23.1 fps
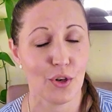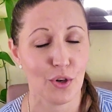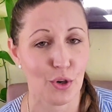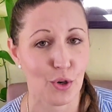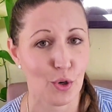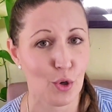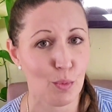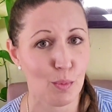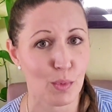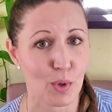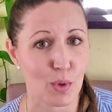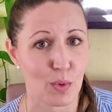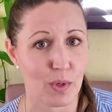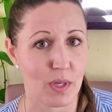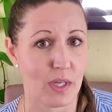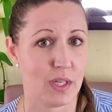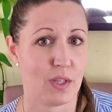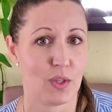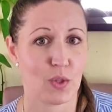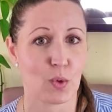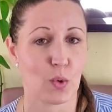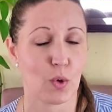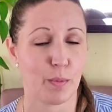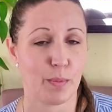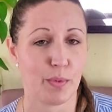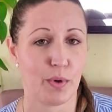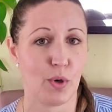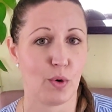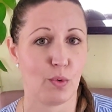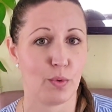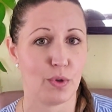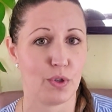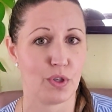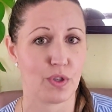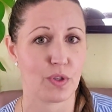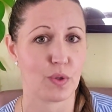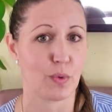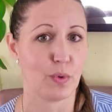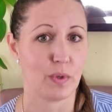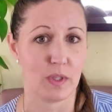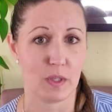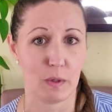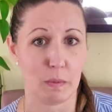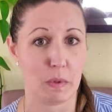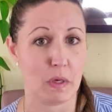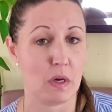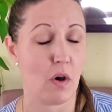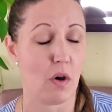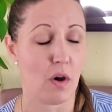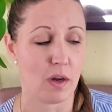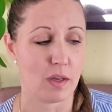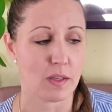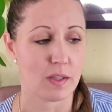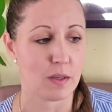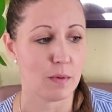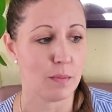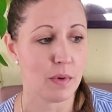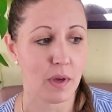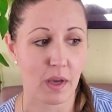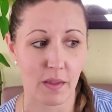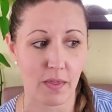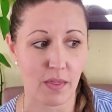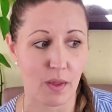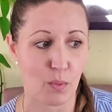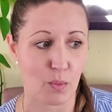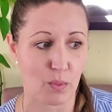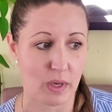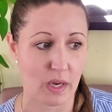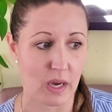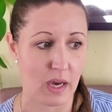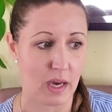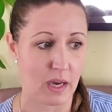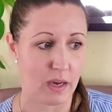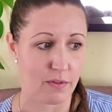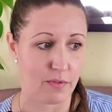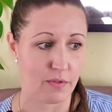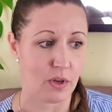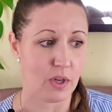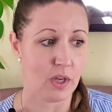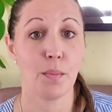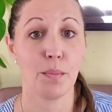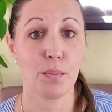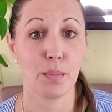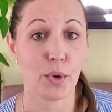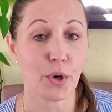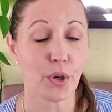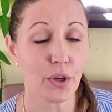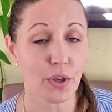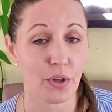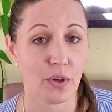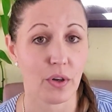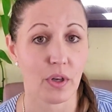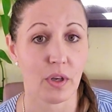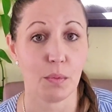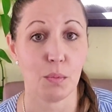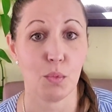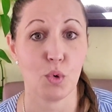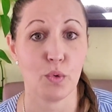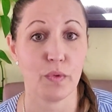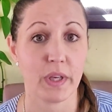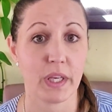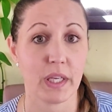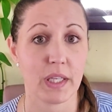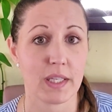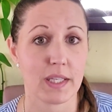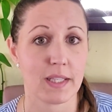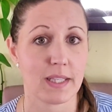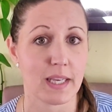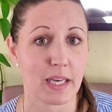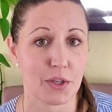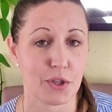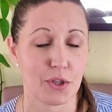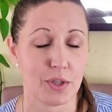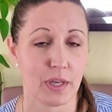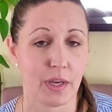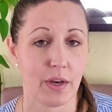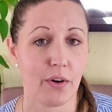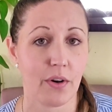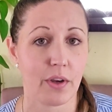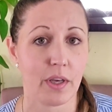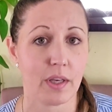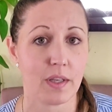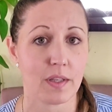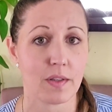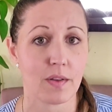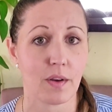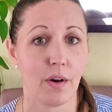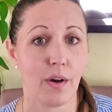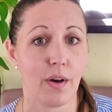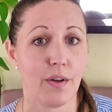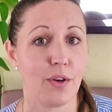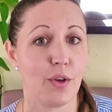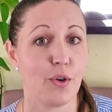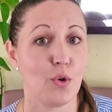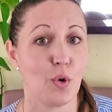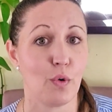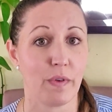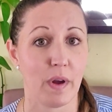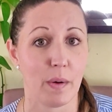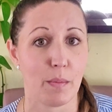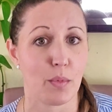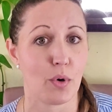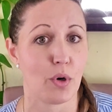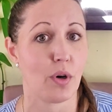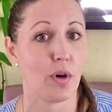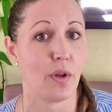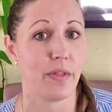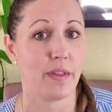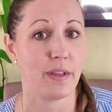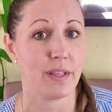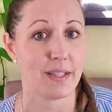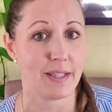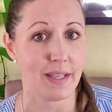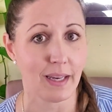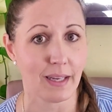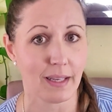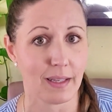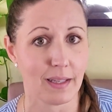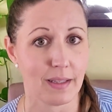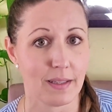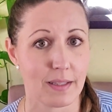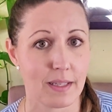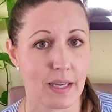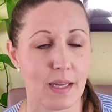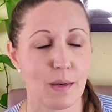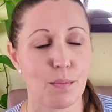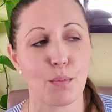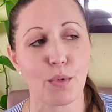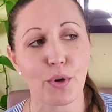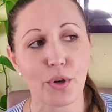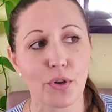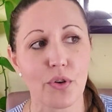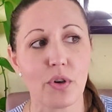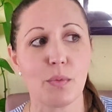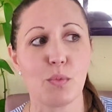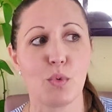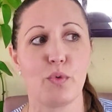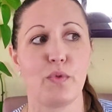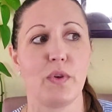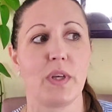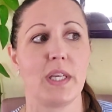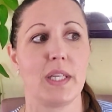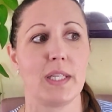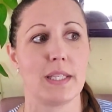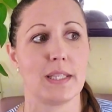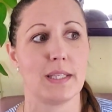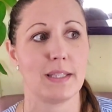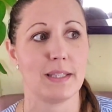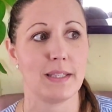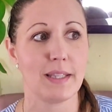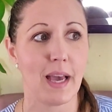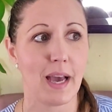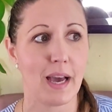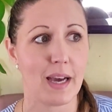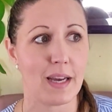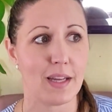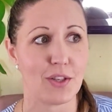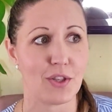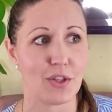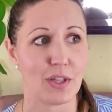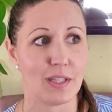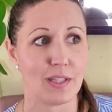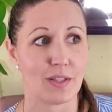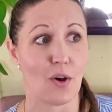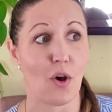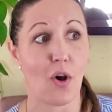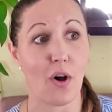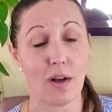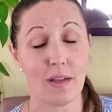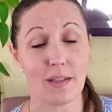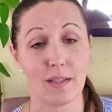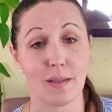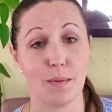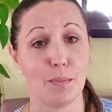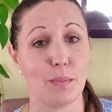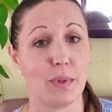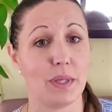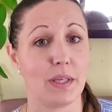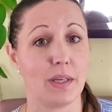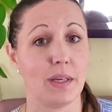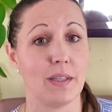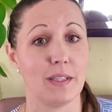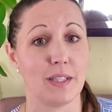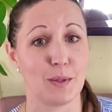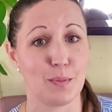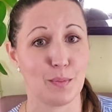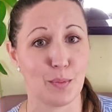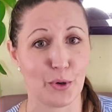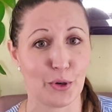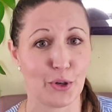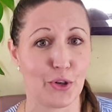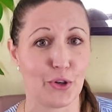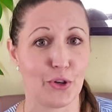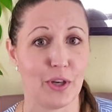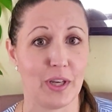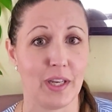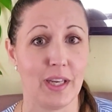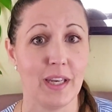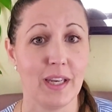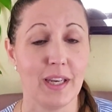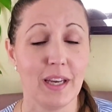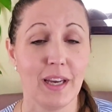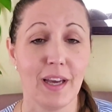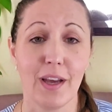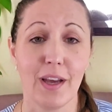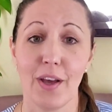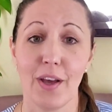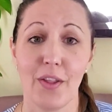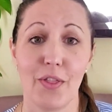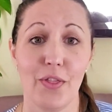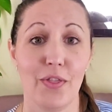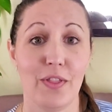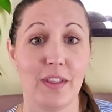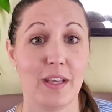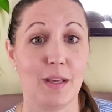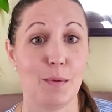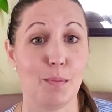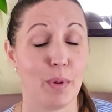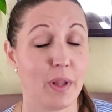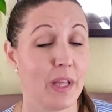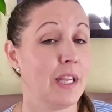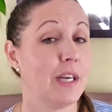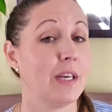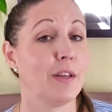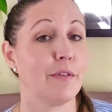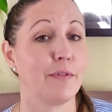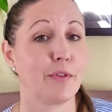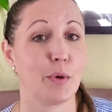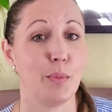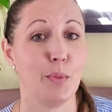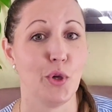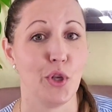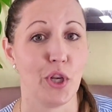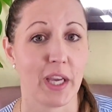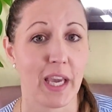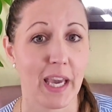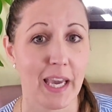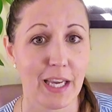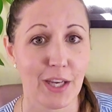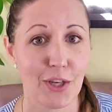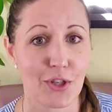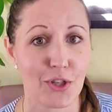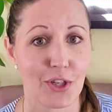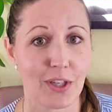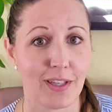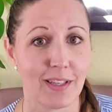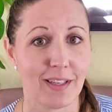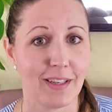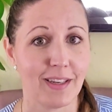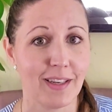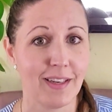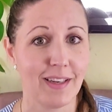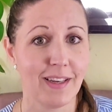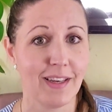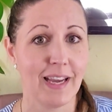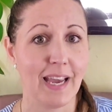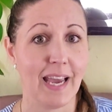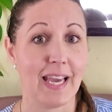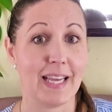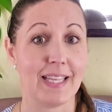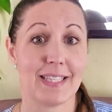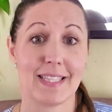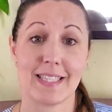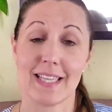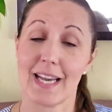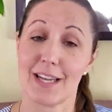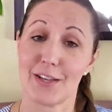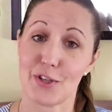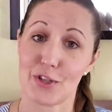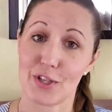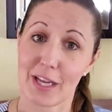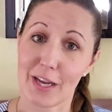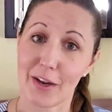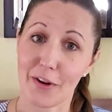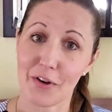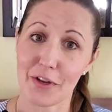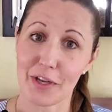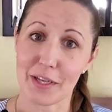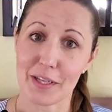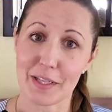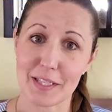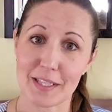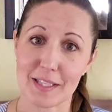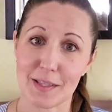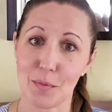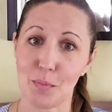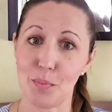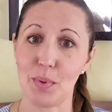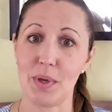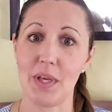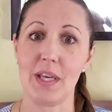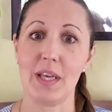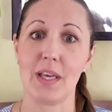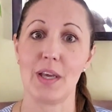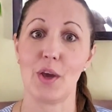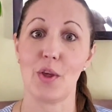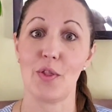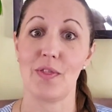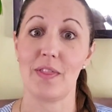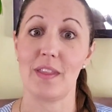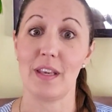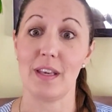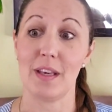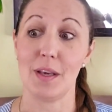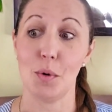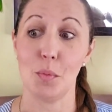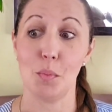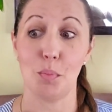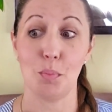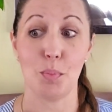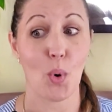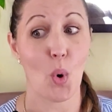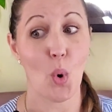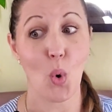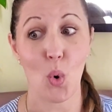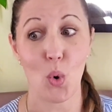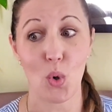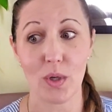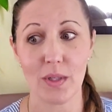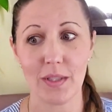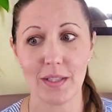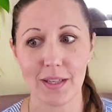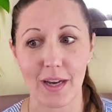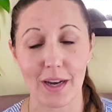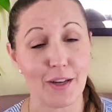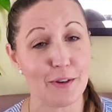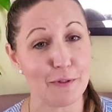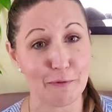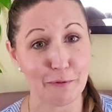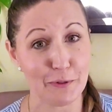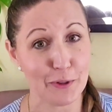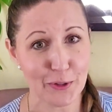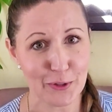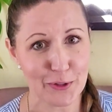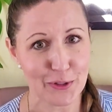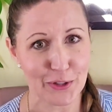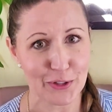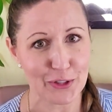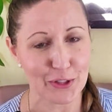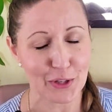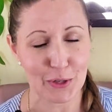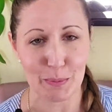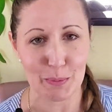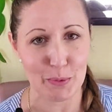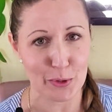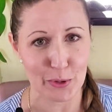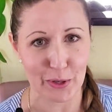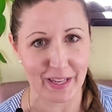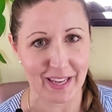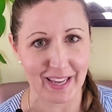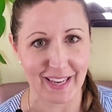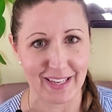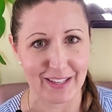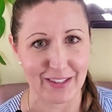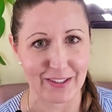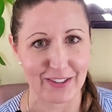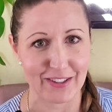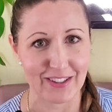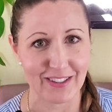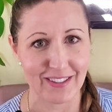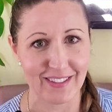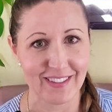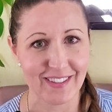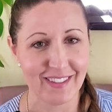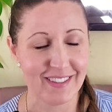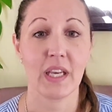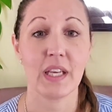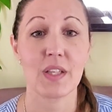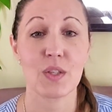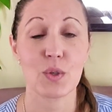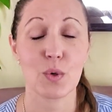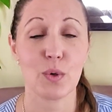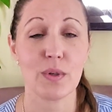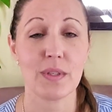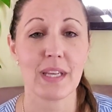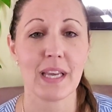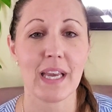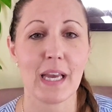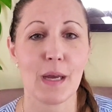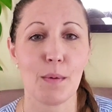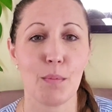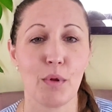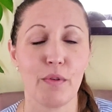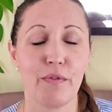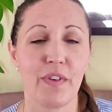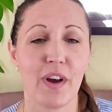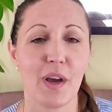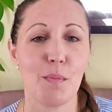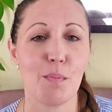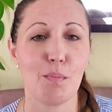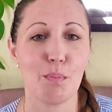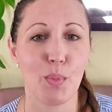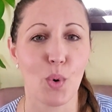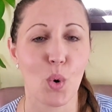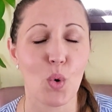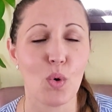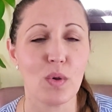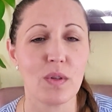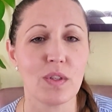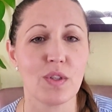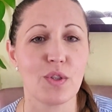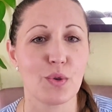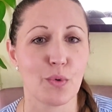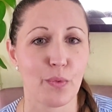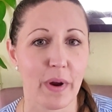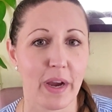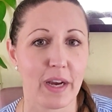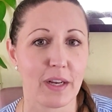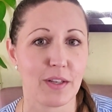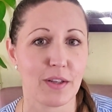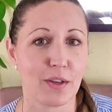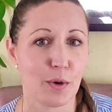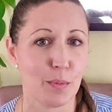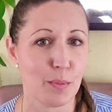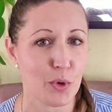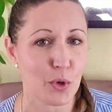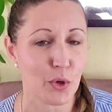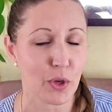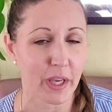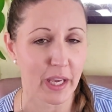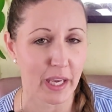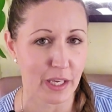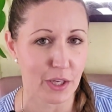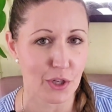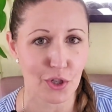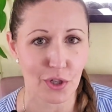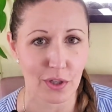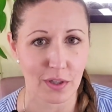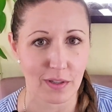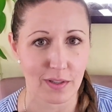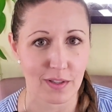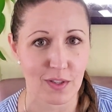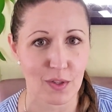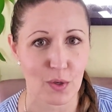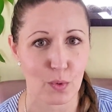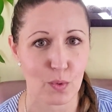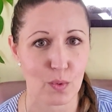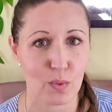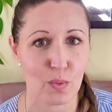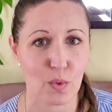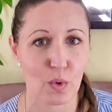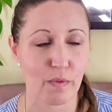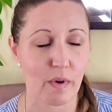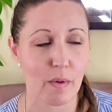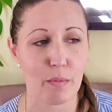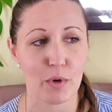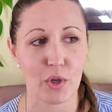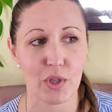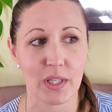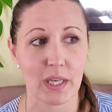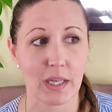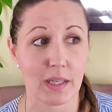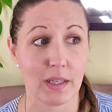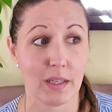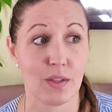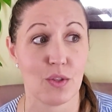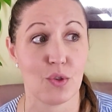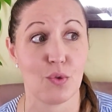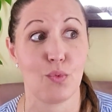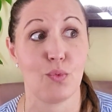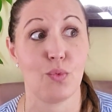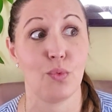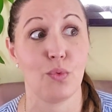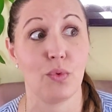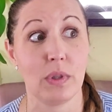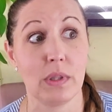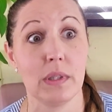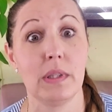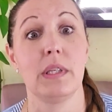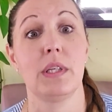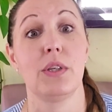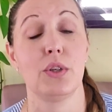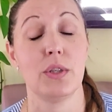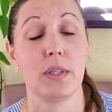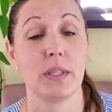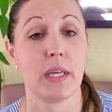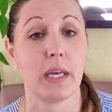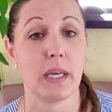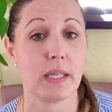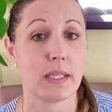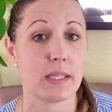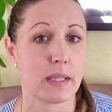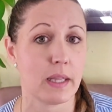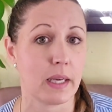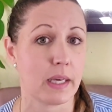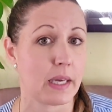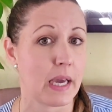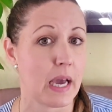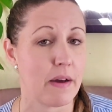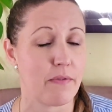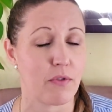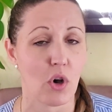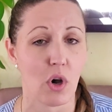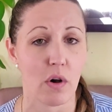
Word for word: new moon in Scorpio, which is going to be awesome. And then we have Mercury moving into Sagittarius on November the 2nd. And Mercury moving into Sag is awesome because Mercury the planet of communication, and Sagittarius, being the bold, unfiltered communicator, is going to amplify bold, direct communication. So November 2nd is a really good day to like have